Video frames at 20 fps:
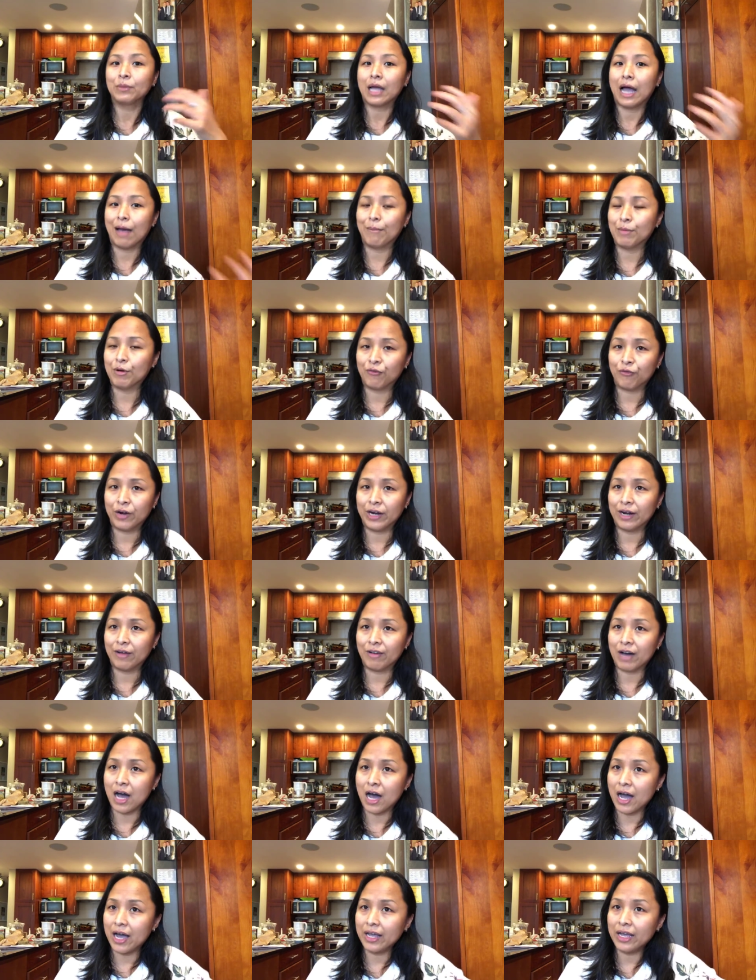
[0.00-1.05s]
I'm afraid of
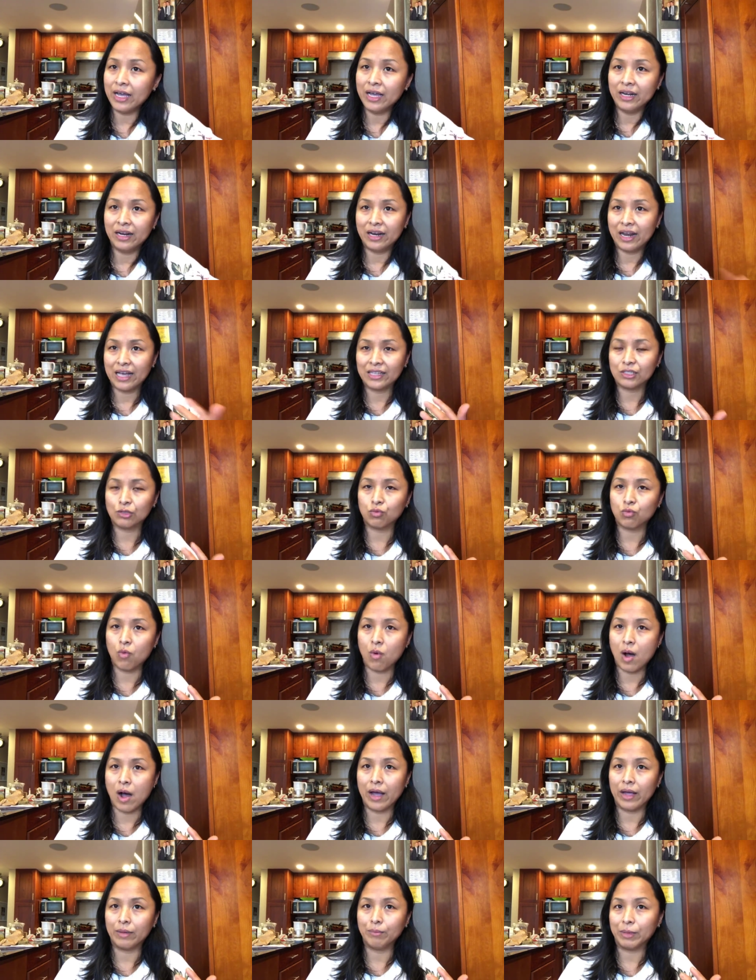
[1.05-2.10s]
high. That's
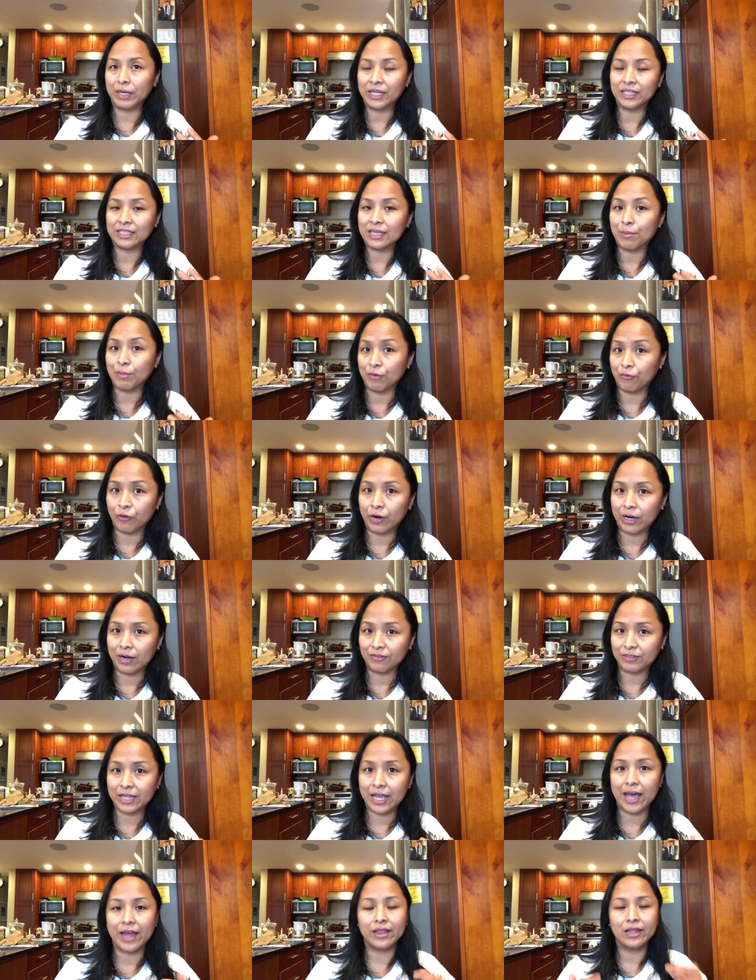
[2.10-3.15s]
why, because I'm afraid
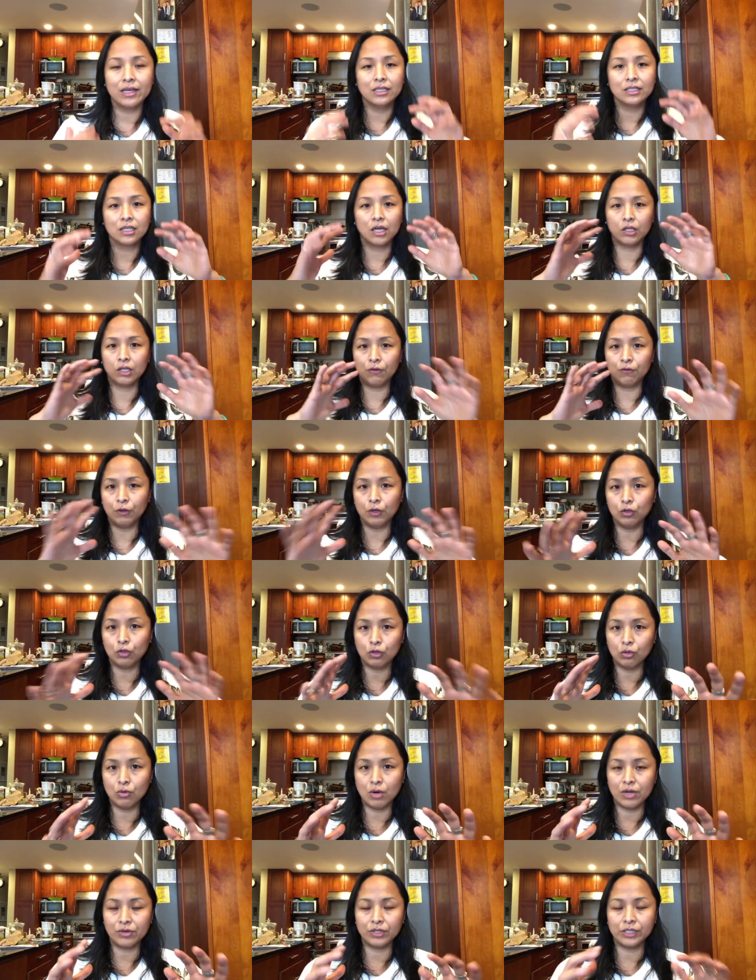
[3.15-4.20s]
of death. So if you
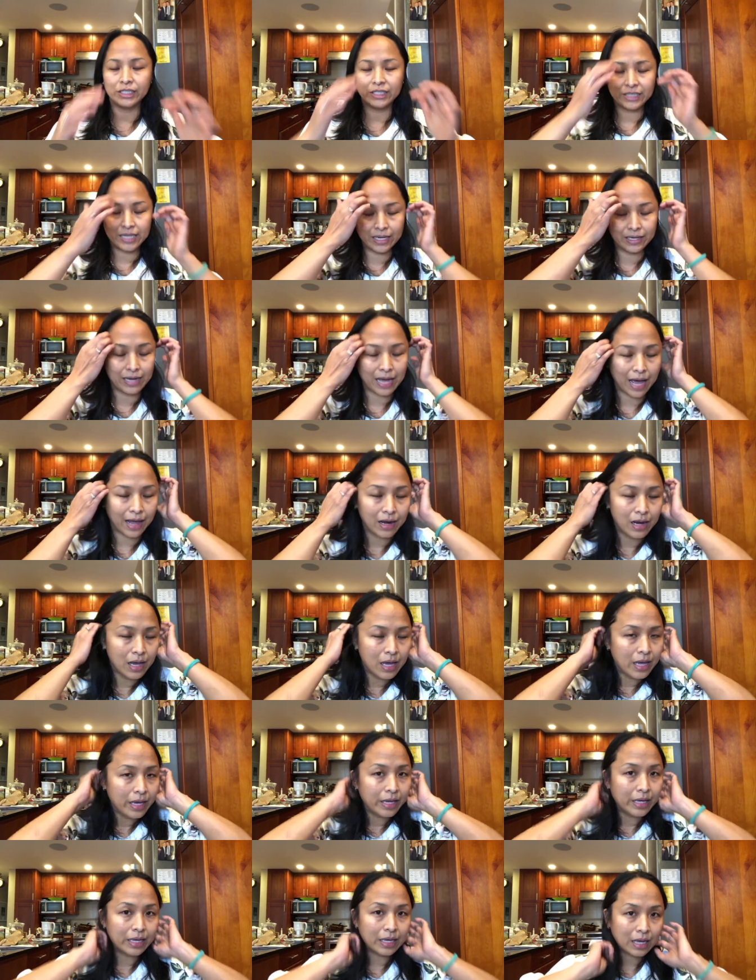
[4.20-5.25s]
do understand that,
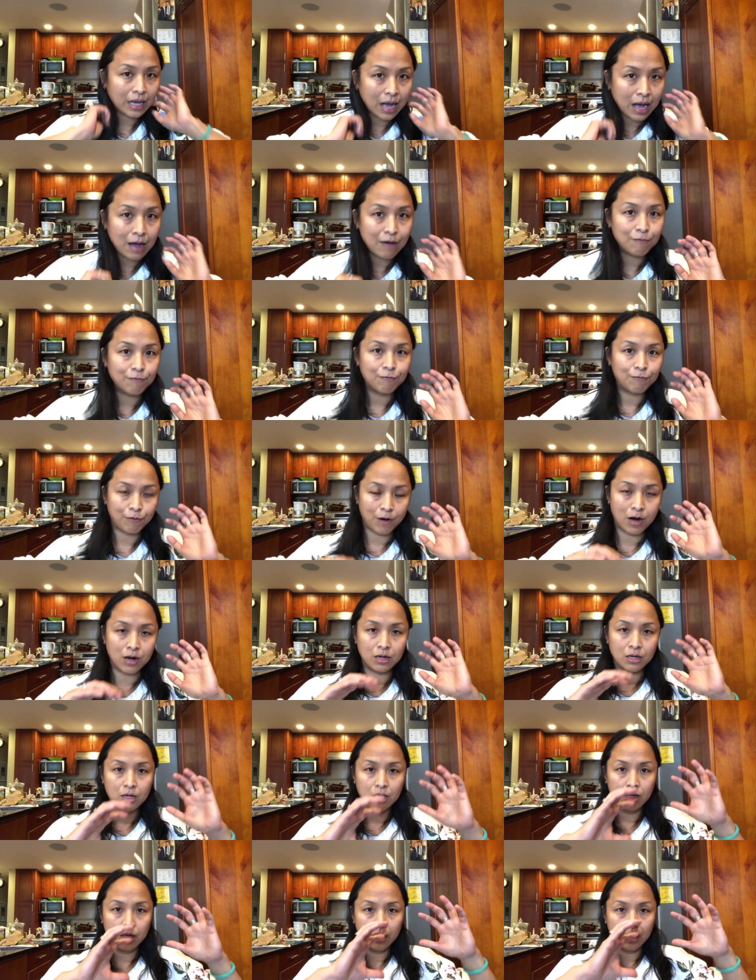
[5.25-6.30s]
it comes from
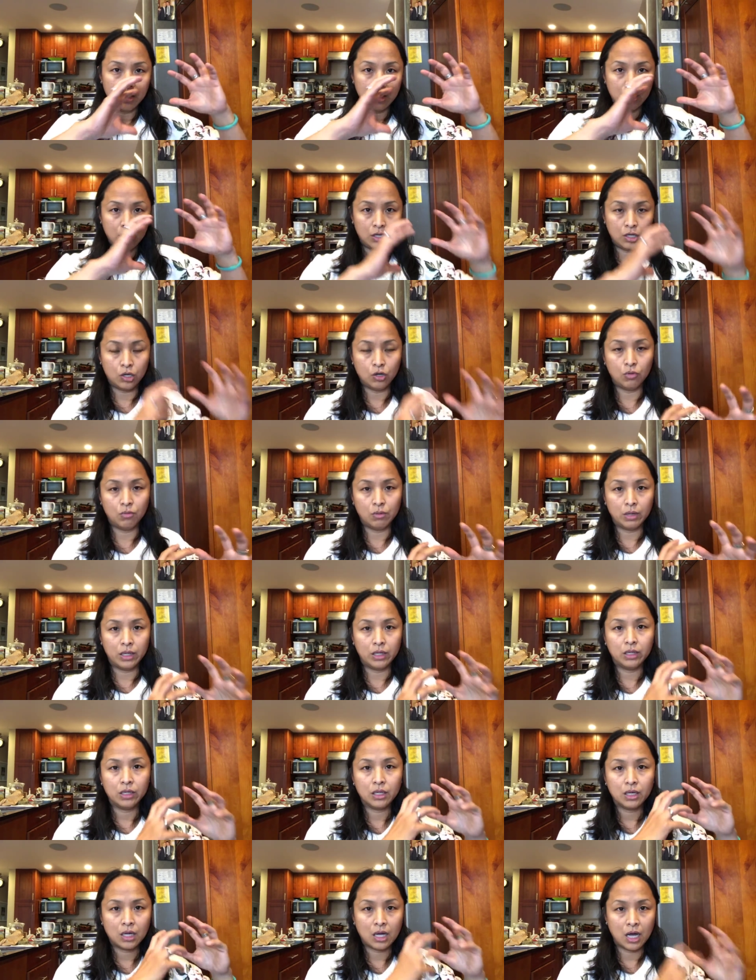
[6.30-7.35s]

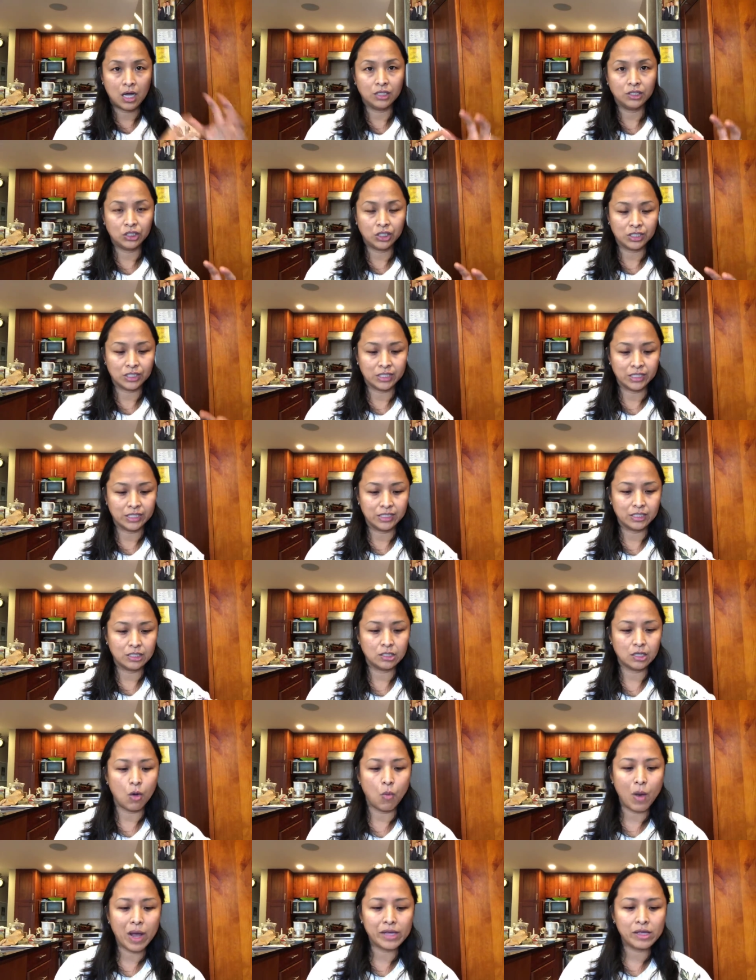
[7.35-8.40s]
human consciousness.
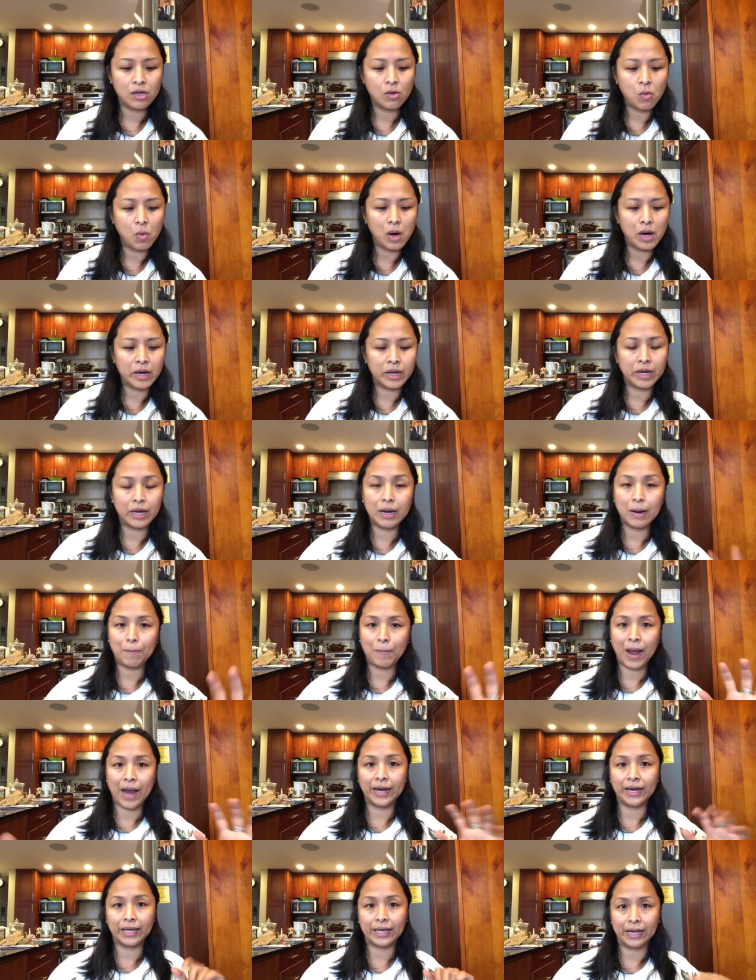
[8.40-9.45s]
So when you were here
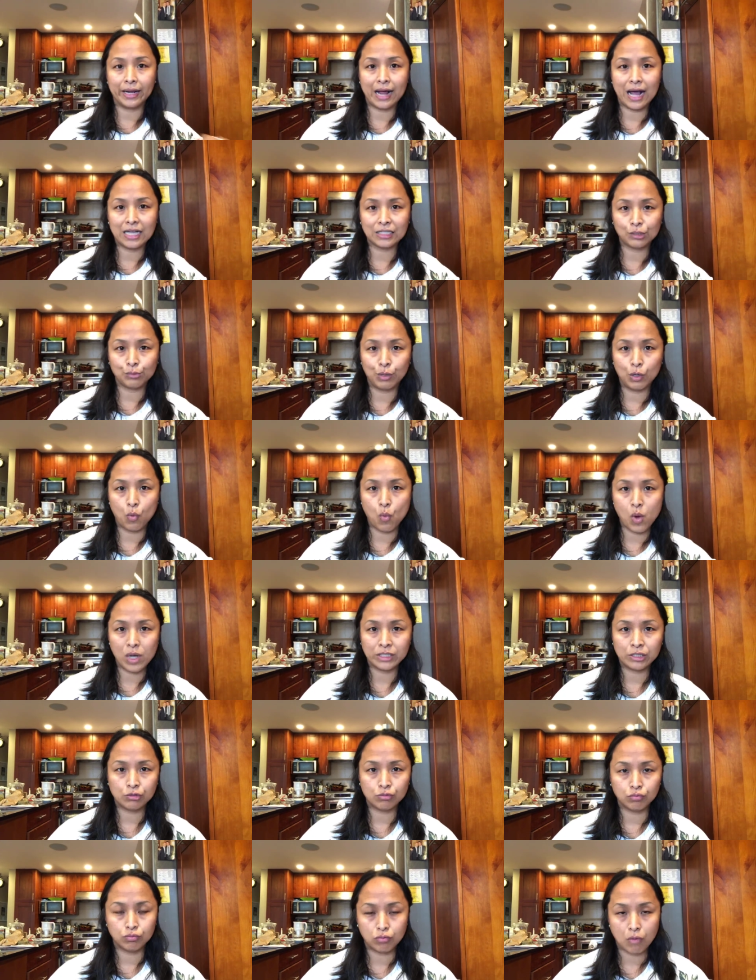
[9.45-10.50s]
panicking, ask me
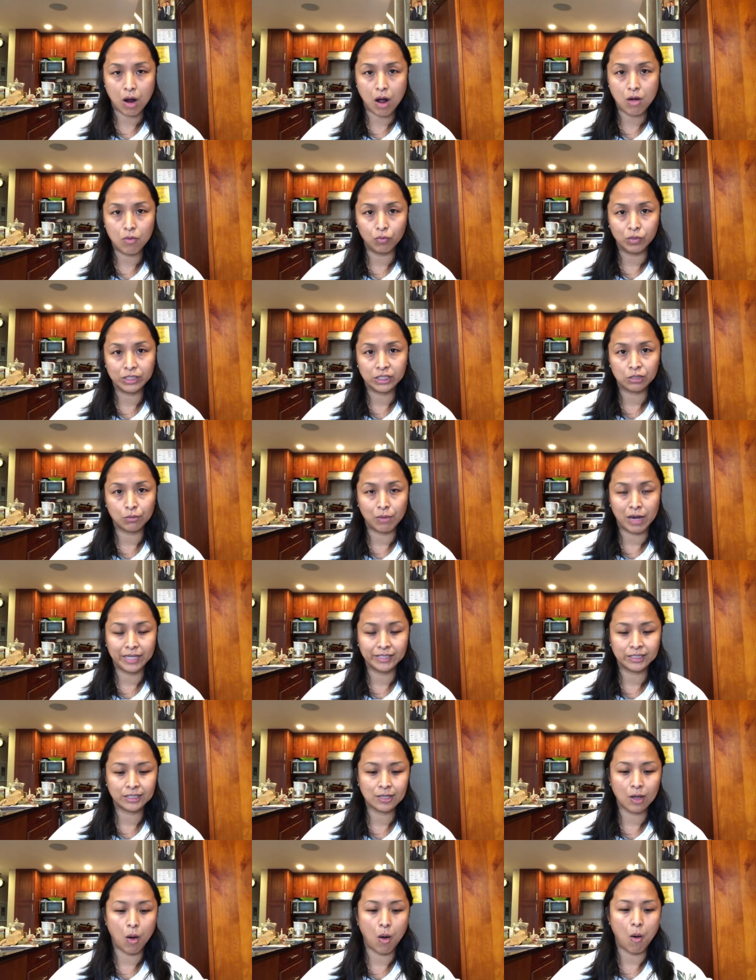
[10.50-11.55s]
what's wrong with my
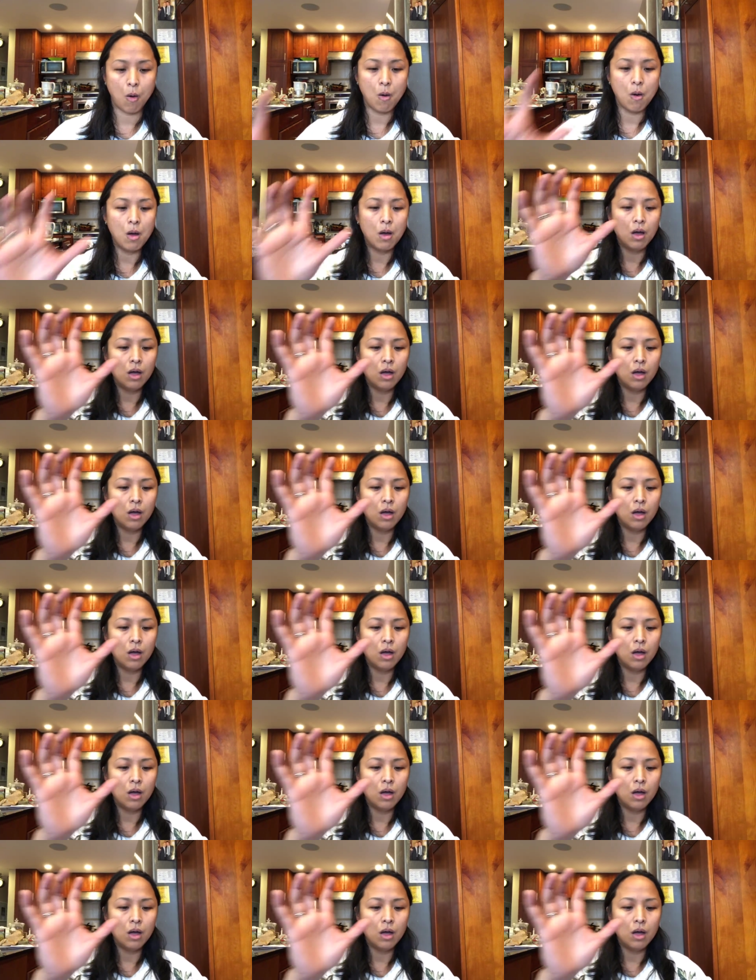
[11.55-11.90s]
soul,